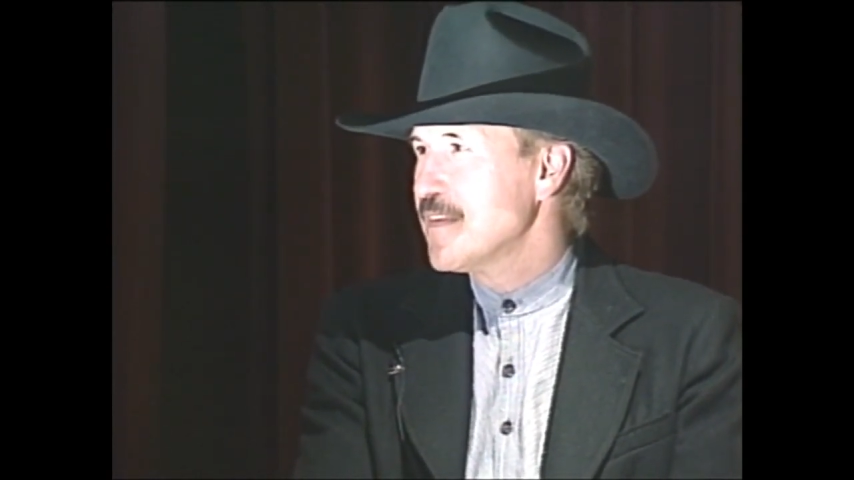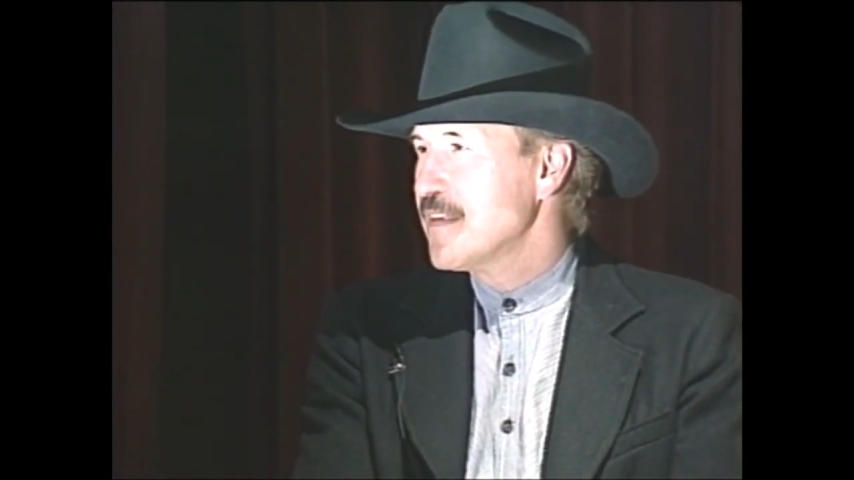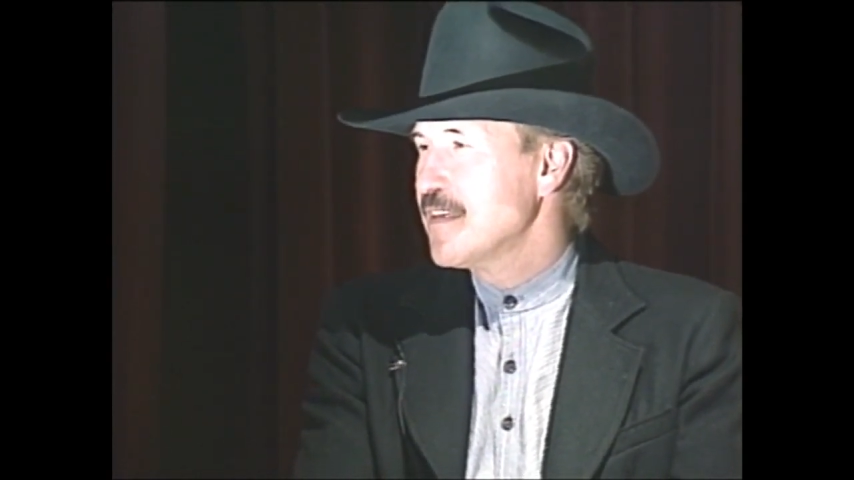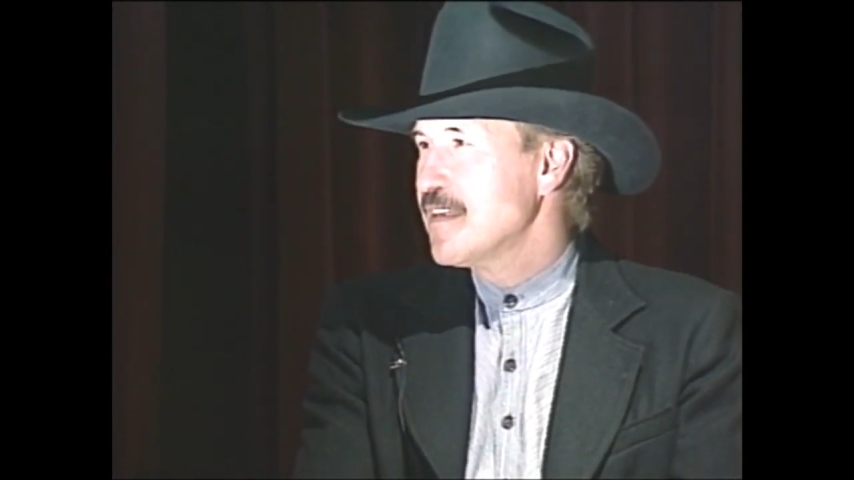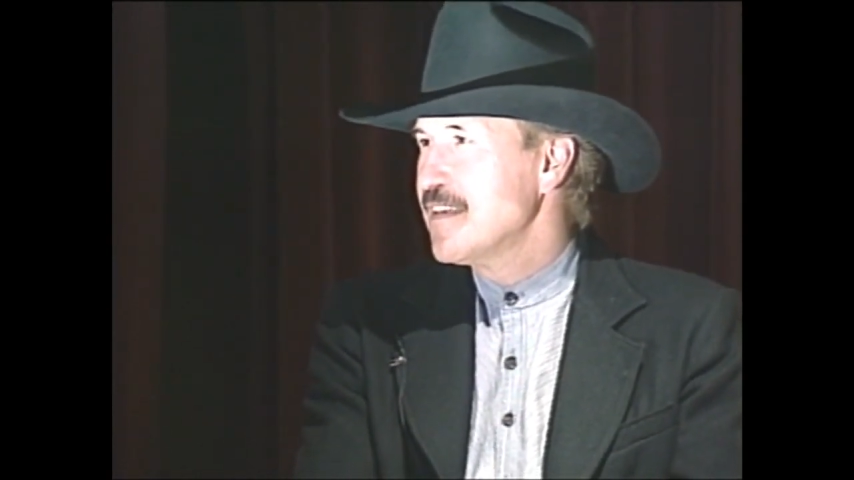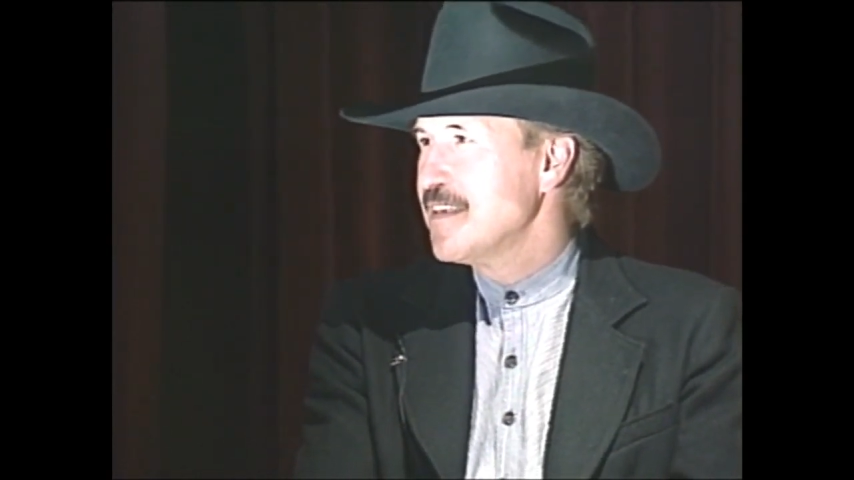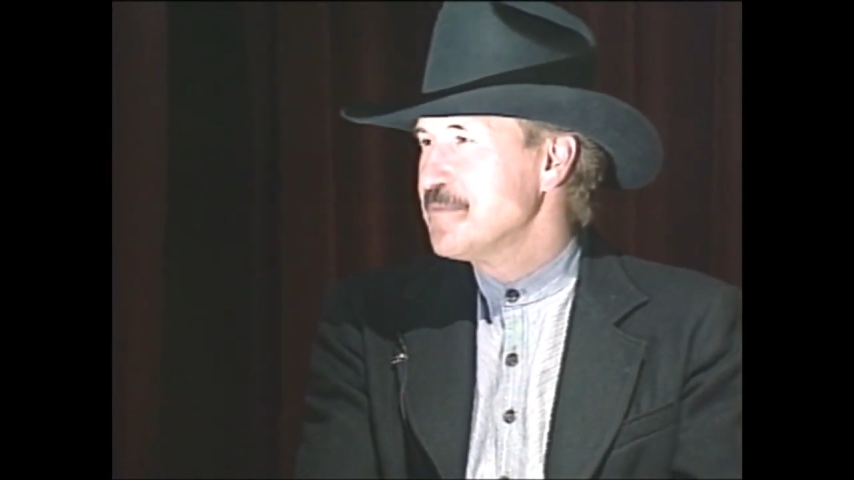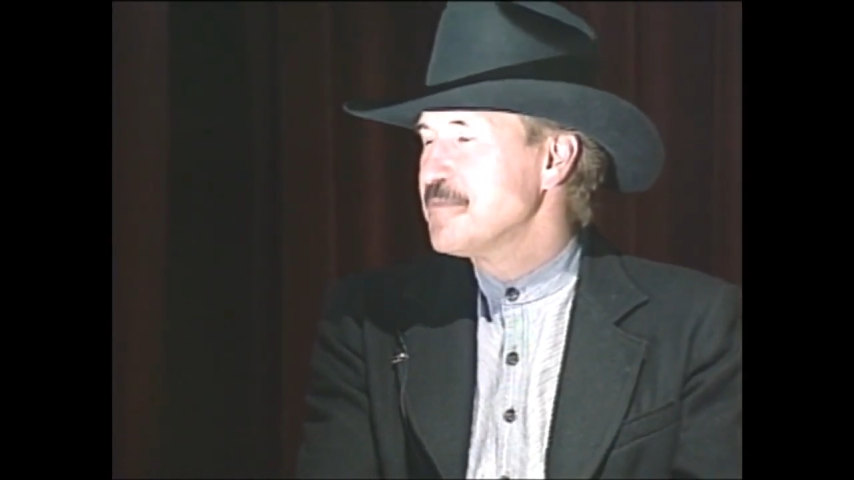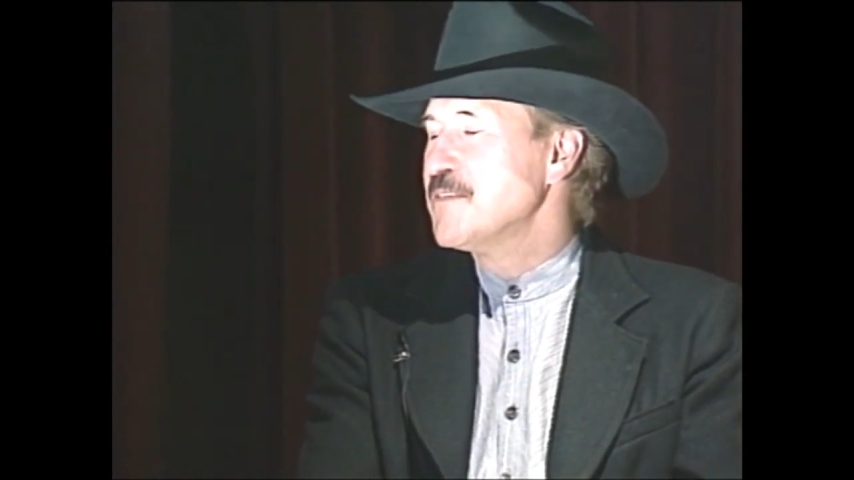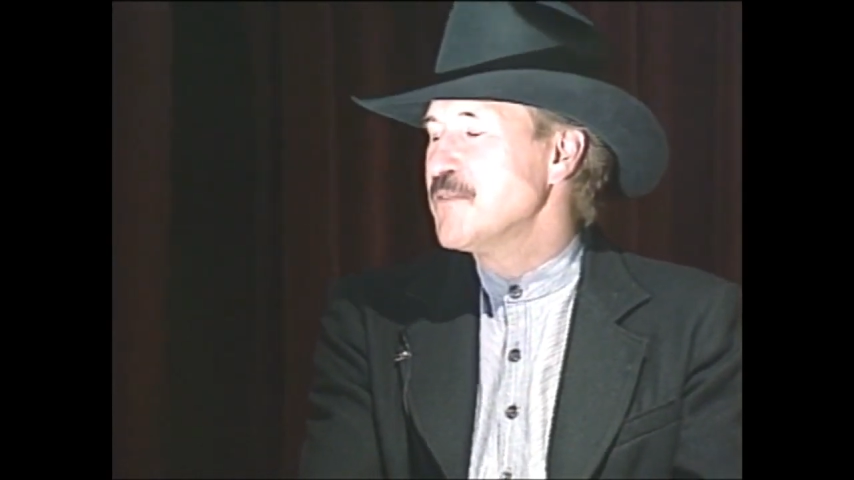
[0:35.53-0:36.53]
He also
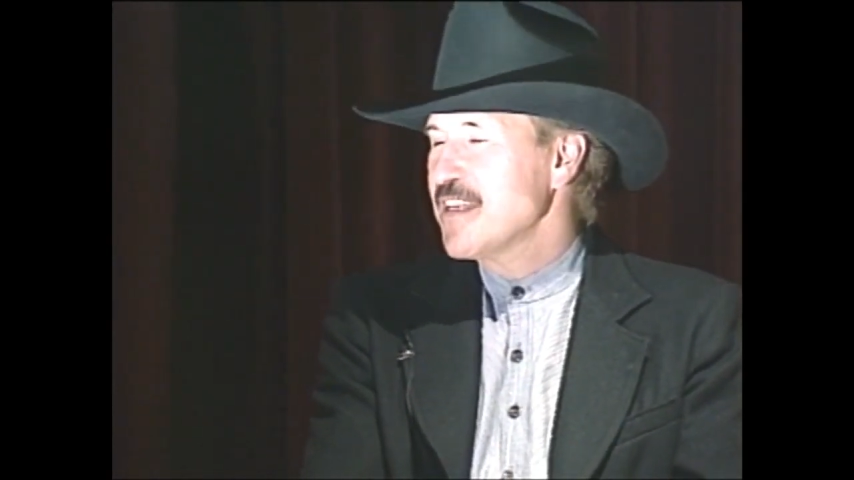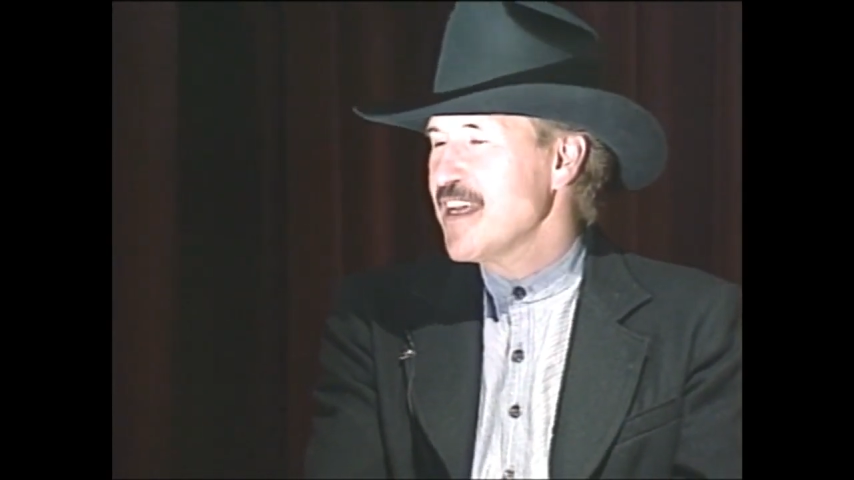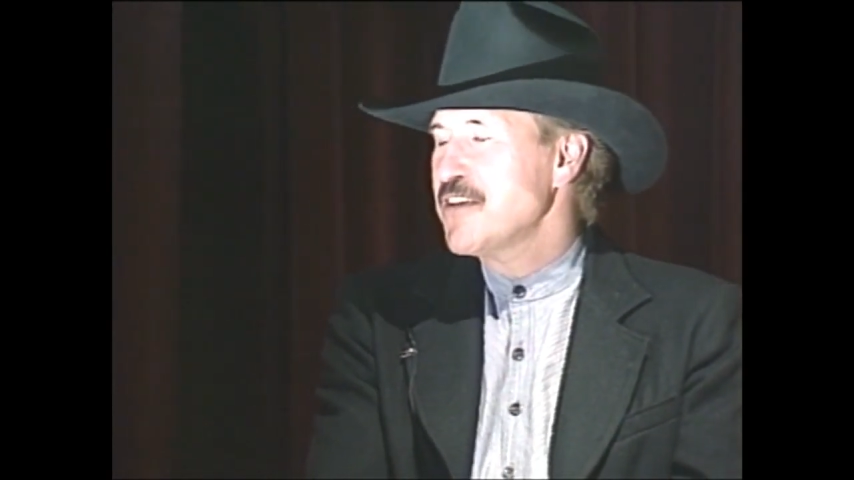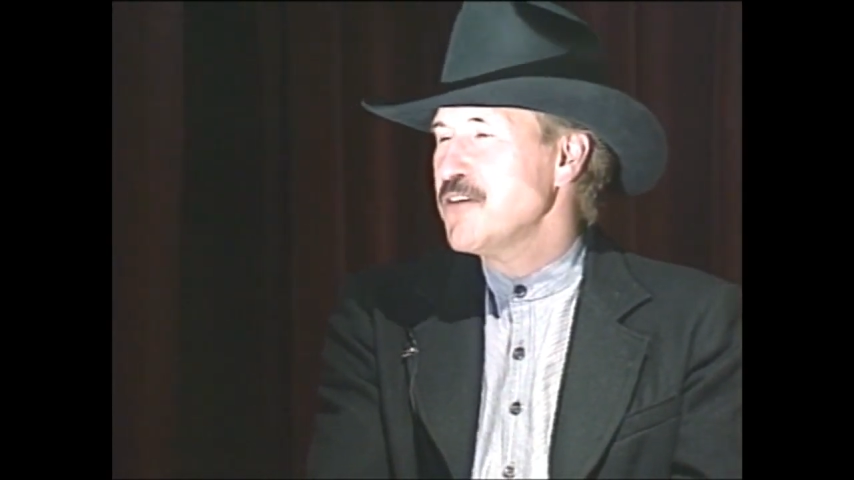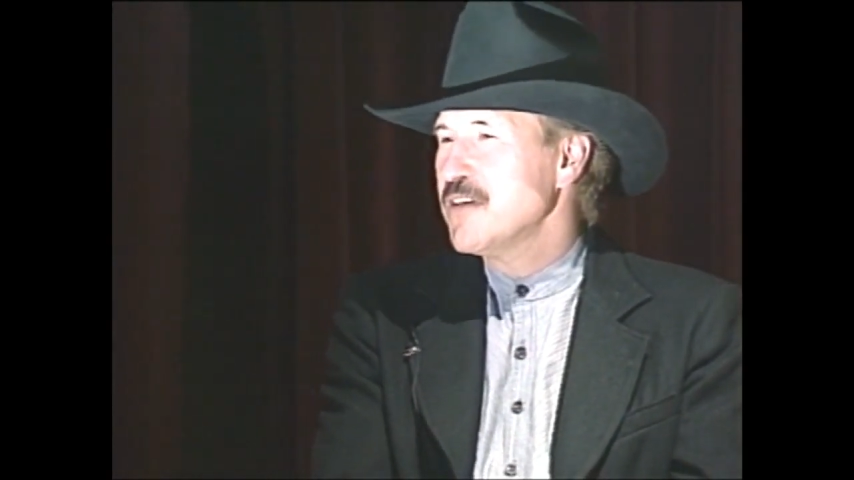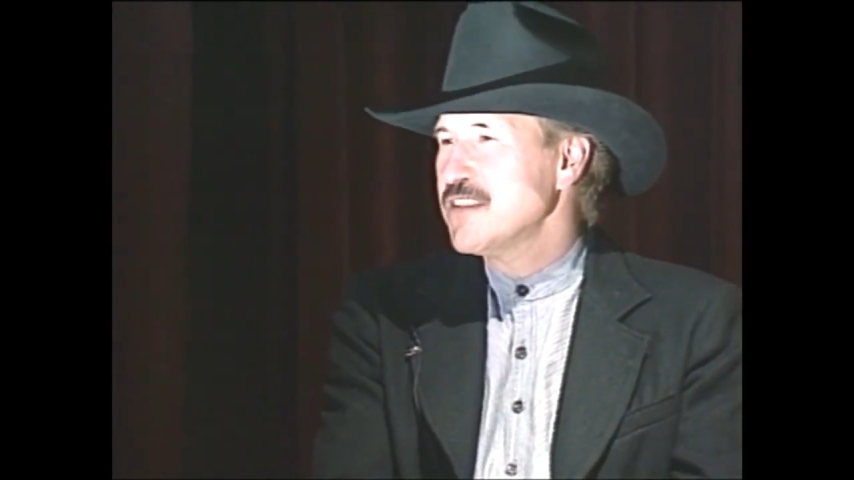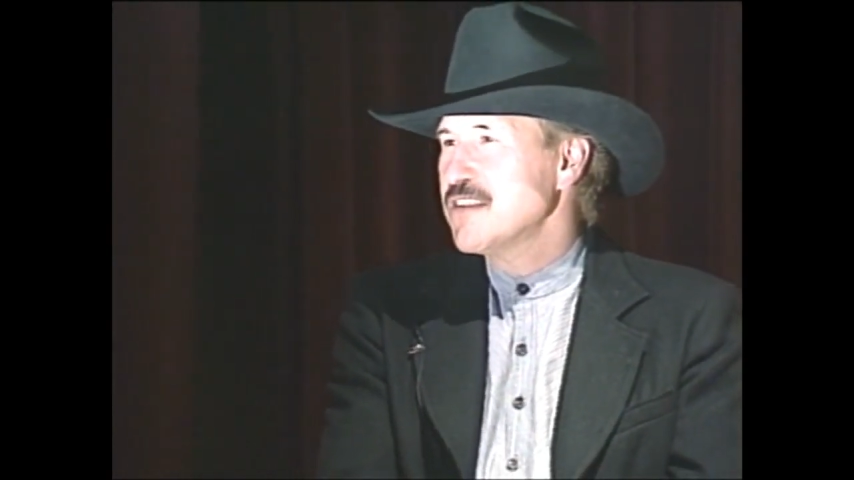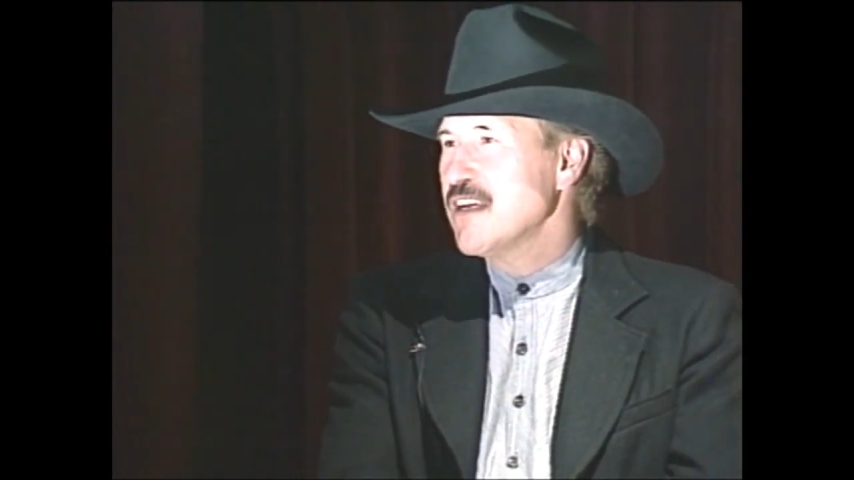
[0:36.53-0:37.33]
attended Boy State.